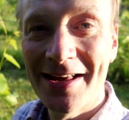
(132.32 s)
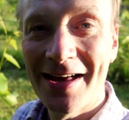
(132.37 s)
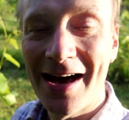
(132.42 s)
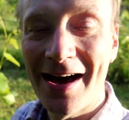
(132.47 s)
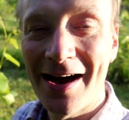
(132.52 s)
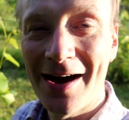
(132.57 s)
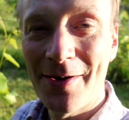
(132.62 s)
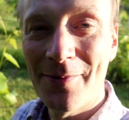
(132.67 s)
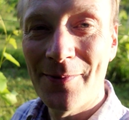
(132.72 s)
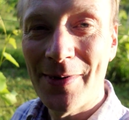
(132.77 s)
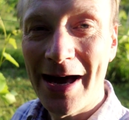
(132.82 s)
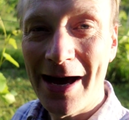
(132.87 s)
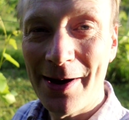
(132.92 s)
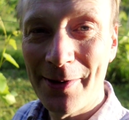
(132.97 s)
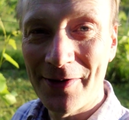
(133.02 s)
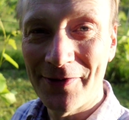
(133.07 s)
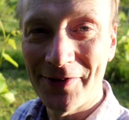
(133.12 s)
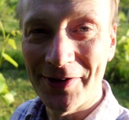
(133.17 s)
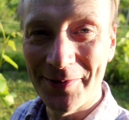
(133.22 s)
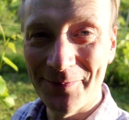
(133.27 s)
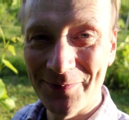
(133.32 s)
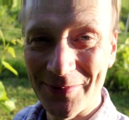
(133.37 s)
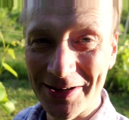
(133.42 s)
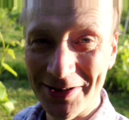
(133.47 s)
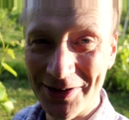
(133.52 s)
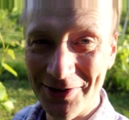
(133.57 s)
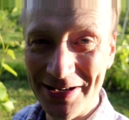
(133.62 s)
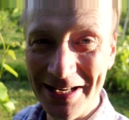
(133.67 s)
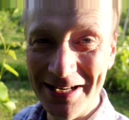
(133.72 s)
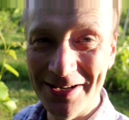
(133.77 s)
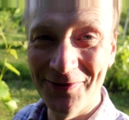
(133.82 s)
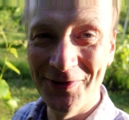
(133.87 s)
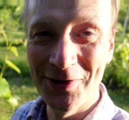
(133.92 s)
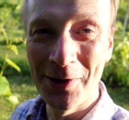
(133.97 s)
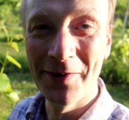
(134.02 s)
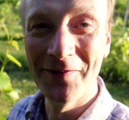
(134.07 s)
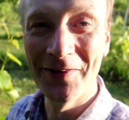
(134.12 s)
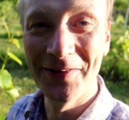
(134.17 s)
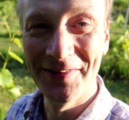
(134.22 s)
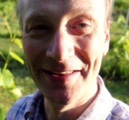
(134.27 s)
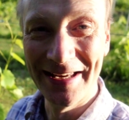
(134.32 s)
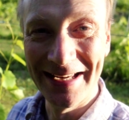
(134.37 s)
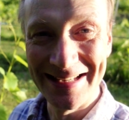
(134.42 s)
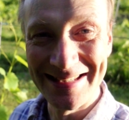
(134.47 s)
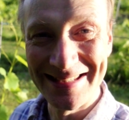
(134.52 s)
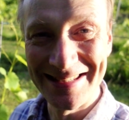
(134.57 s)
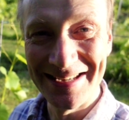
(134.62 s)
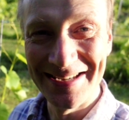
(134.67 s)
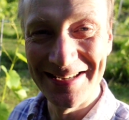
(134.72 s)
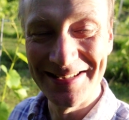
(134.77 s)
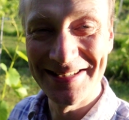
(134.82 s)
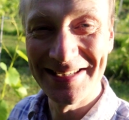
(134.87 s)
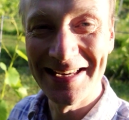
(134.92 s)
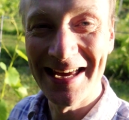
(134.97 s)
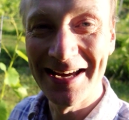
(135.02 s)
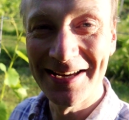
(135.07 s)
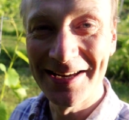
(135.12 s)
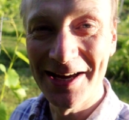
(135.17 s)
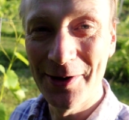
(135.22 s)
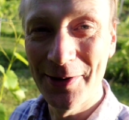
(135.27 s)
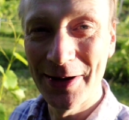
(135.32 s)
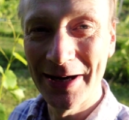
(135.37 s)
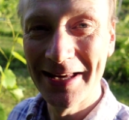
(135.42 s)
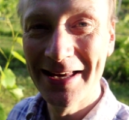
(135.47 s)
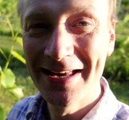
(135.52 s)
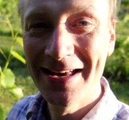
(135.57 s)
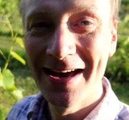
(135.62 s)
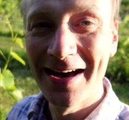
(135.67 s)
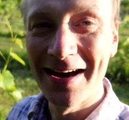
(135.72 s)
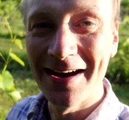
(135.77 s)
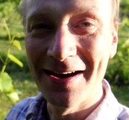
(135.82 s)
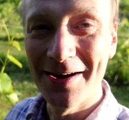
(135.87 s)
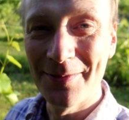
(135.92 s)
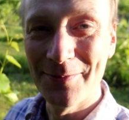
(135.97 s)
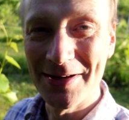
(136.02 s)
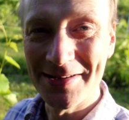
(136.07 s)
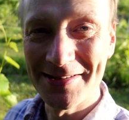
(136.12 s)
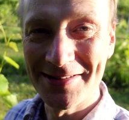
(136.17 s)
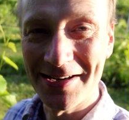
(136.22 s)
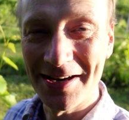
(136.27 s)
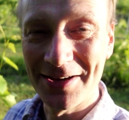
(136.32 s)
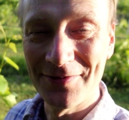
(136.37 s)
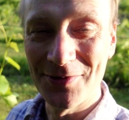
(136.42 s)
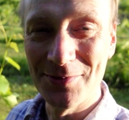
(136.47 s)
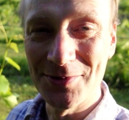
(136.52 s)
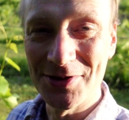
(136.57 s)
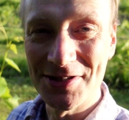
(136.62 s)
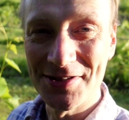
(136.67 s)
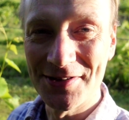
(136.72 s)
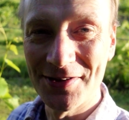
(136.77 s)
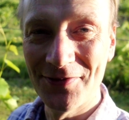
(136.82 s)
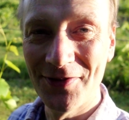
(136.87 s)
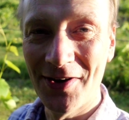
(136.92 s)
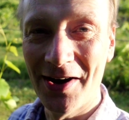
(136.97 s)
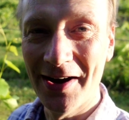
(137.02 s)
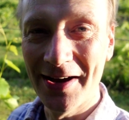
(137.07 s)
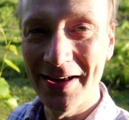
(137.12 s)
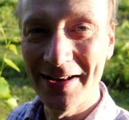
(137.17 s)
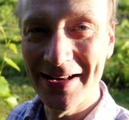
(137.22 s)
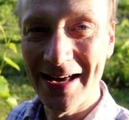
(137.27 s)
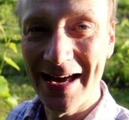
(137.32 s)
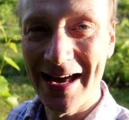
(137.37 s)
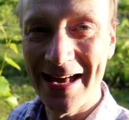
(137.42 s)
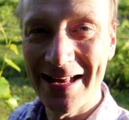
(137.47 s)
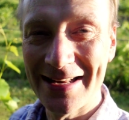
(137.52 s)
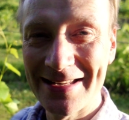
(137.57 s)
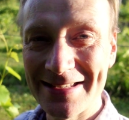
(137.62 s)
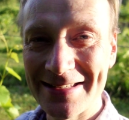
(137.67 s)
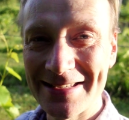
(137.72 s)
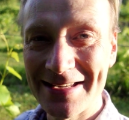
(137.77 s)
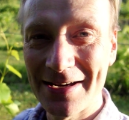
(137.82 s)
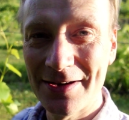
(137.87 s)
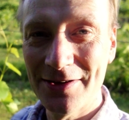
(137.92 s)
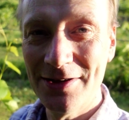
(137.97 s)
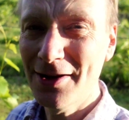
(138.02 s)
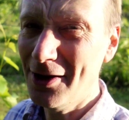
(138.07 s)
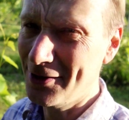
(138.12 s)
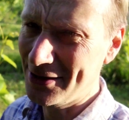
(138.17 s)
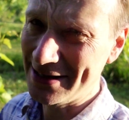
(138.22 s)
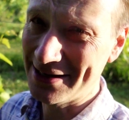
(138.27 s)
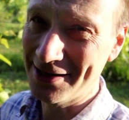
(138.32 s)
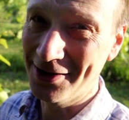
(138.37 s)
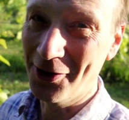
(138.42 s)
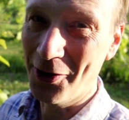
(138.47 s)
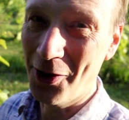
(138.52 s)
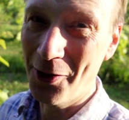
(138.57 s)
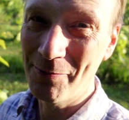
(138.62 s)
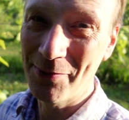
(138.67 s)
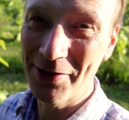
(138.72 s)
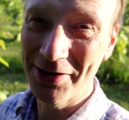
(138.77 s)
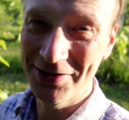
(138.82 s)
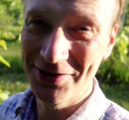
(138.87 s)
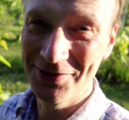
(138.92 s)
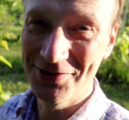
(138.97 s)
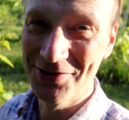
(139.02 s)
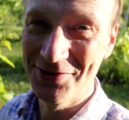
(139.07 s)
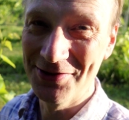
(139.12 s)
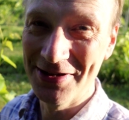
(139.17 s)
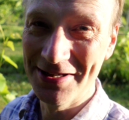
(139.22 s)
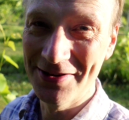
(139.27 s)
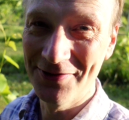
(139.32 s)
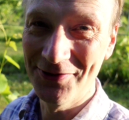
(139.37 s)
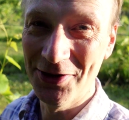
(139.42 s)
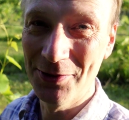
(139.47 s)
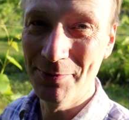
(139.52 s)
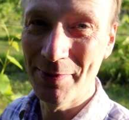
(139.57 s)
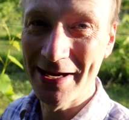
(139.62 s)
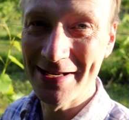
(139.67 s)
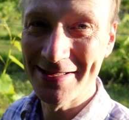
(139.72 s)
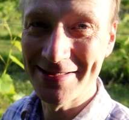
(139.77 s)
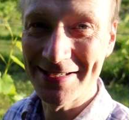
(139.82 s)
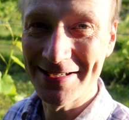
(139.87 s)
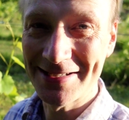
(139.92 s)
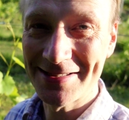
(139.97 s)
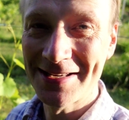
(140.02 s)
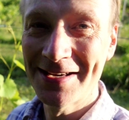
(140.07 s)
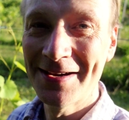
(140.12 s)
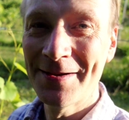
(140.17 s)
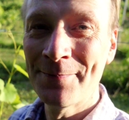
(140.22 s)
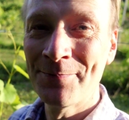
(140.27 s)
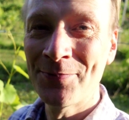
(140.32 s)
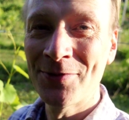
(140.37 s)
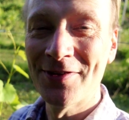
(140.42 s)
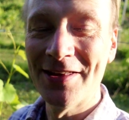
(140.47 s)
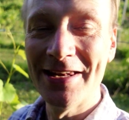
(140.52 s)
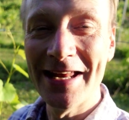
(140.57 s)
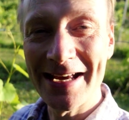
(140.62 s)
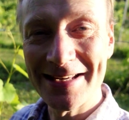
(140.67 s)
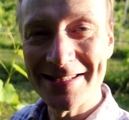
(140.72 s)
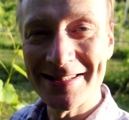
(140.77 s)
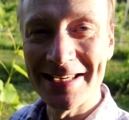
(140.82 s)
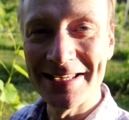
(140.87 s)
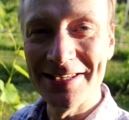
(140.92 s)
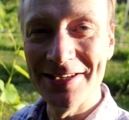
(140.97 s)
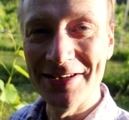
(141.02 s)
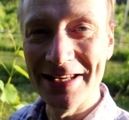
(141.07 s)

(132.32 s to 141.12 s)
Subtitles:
However, you need a few other things to get going aside from just the vine, and you don't need a lot, but you do need a few basics. The next thing you